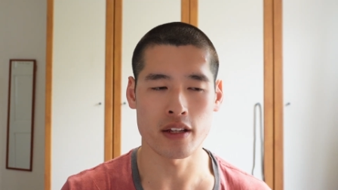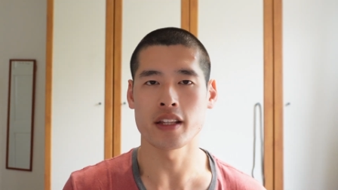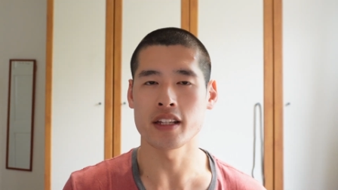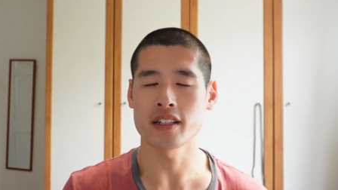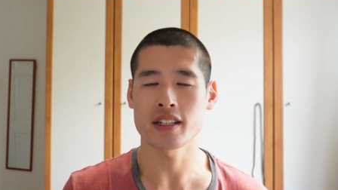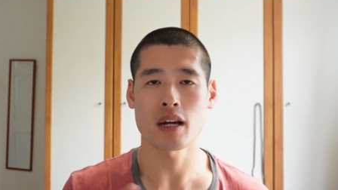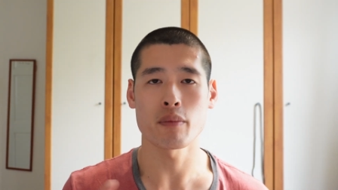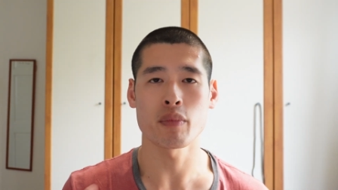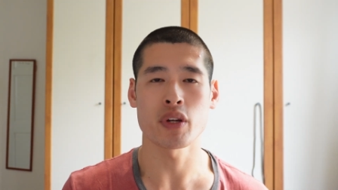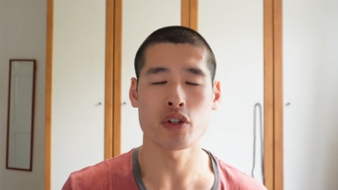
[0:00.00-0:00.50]
These
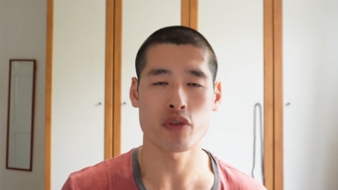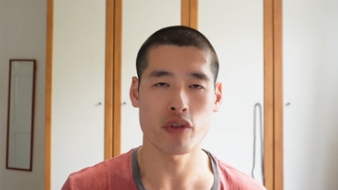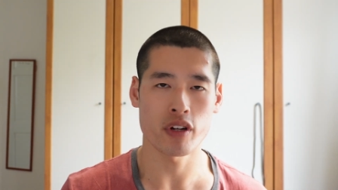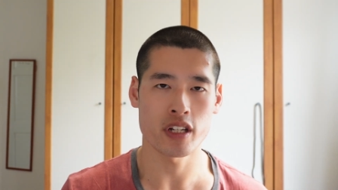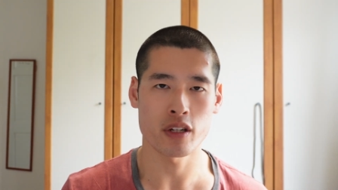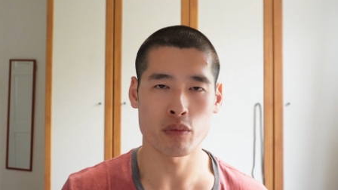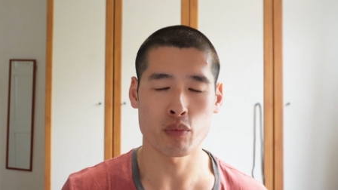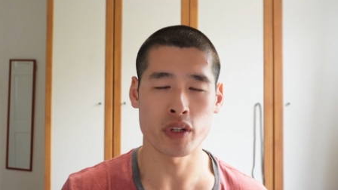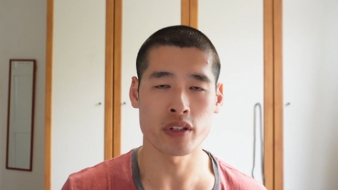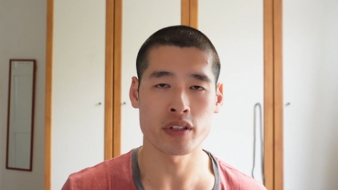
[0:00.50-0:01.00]
can be
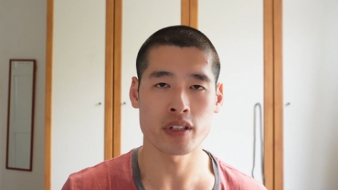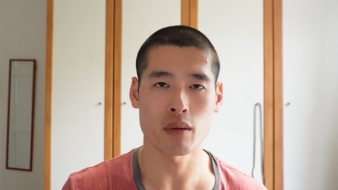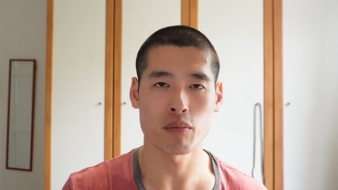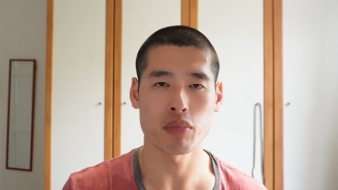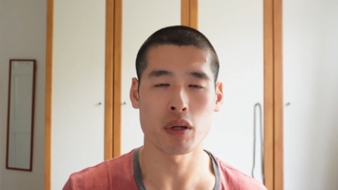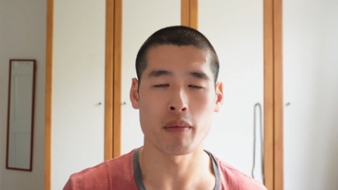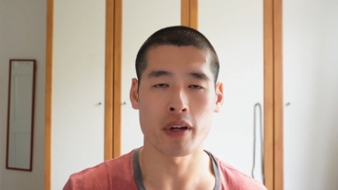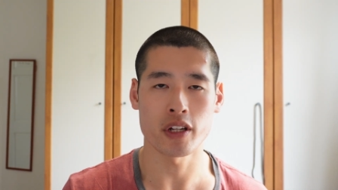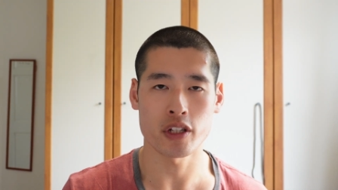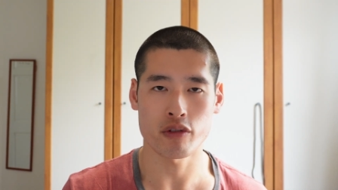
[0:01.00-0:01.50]
treated with
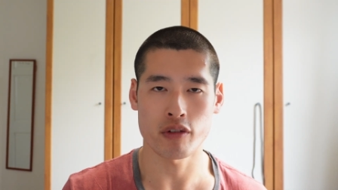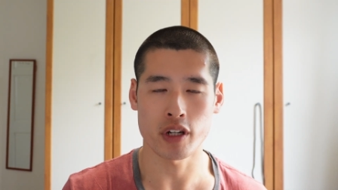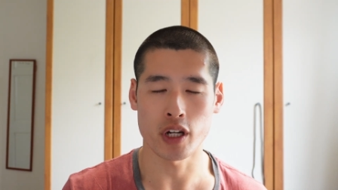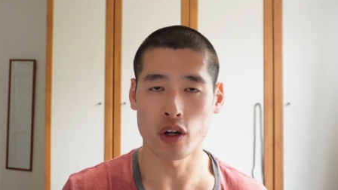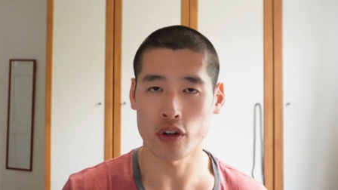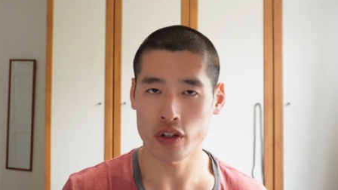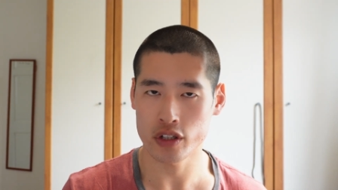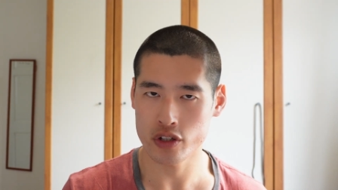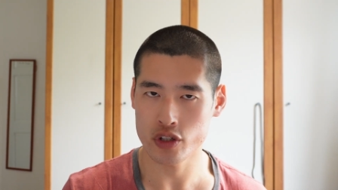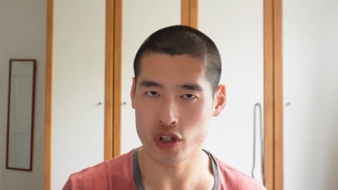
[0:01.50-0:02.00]
supplementary
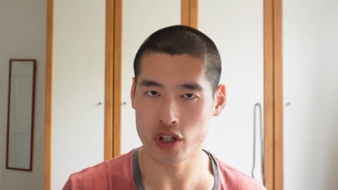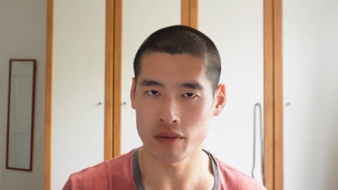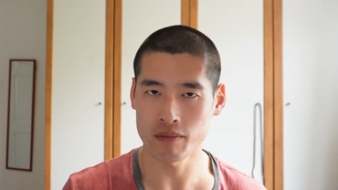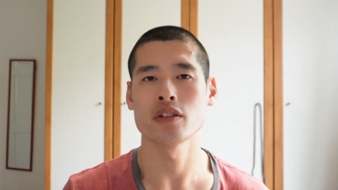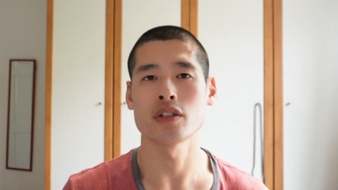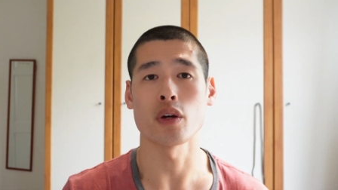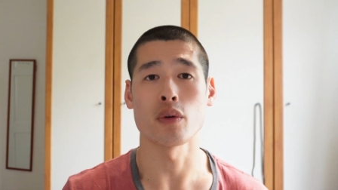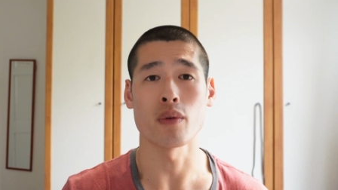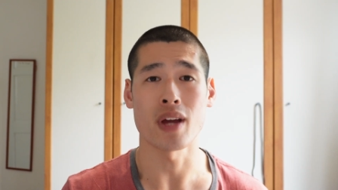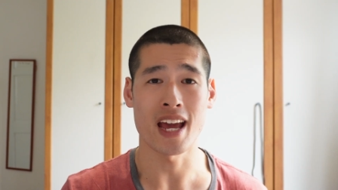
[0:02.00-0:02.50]
oxygen,
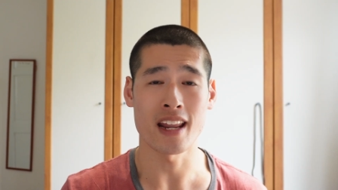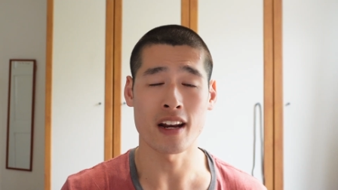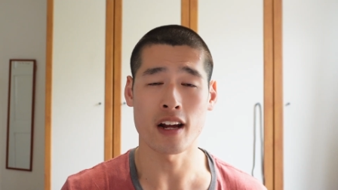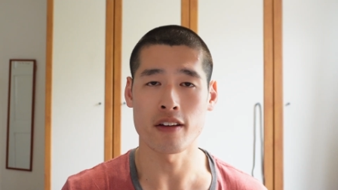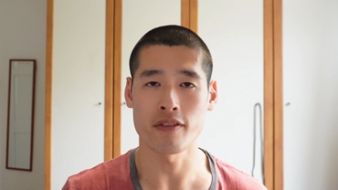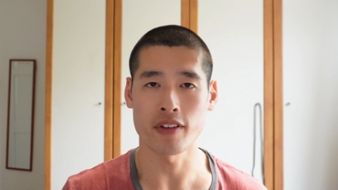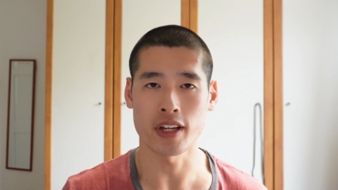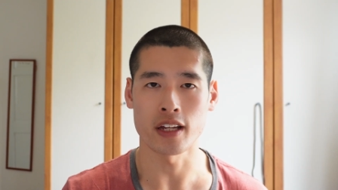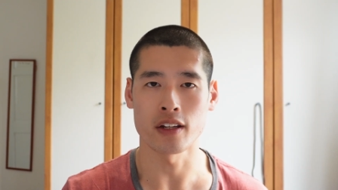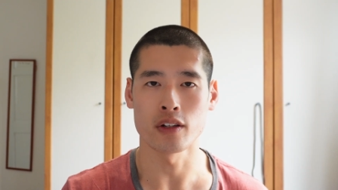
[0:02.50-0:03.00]
so
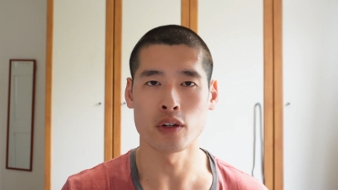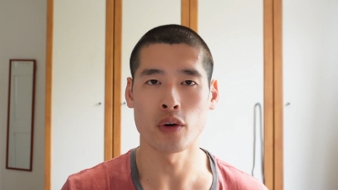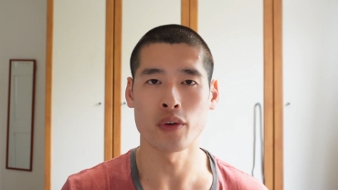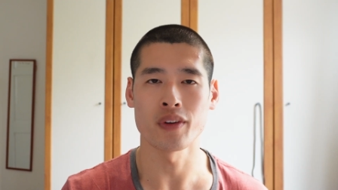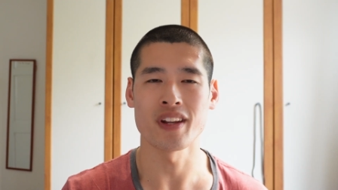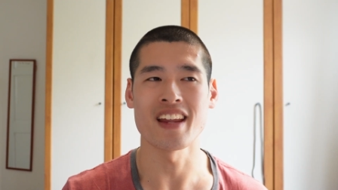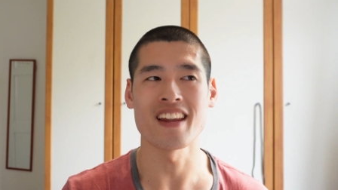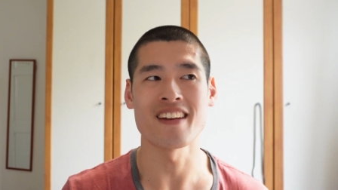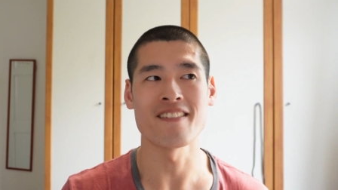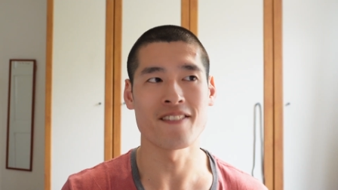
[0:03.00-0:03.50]
NIV,
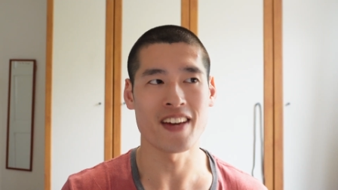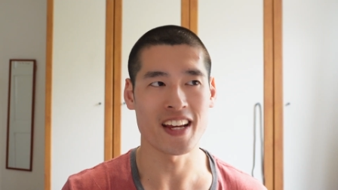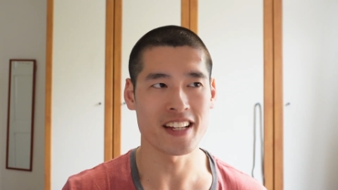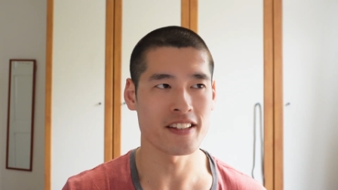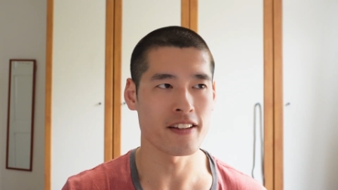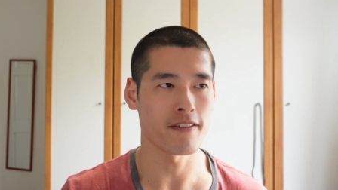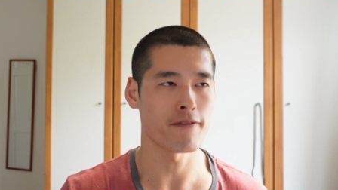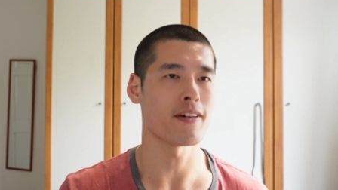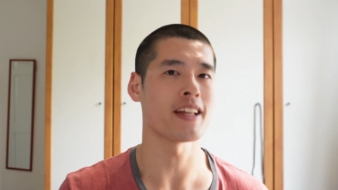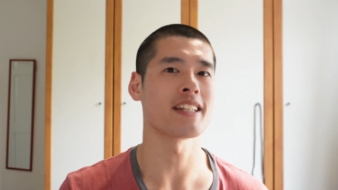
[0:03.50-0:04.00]

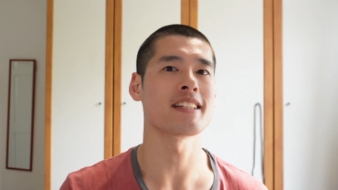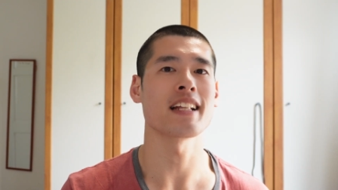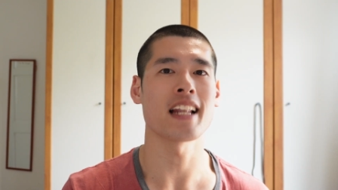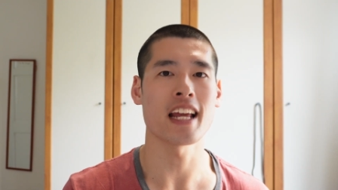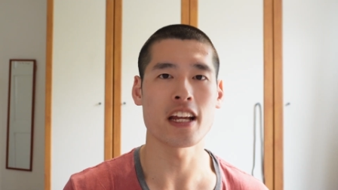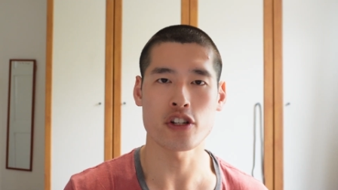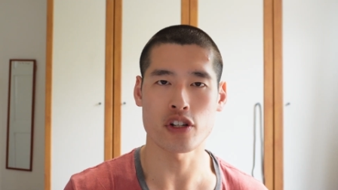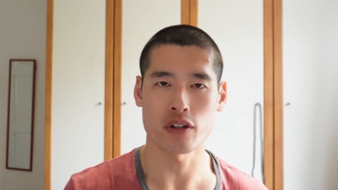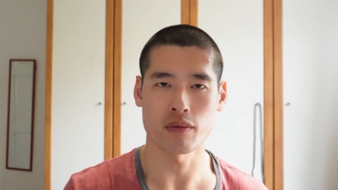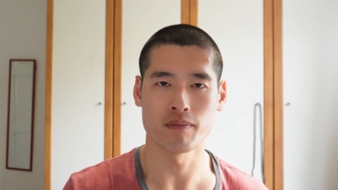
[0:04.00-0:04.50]
non-invasive
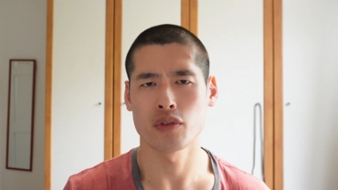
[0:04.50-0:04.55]
ventilation.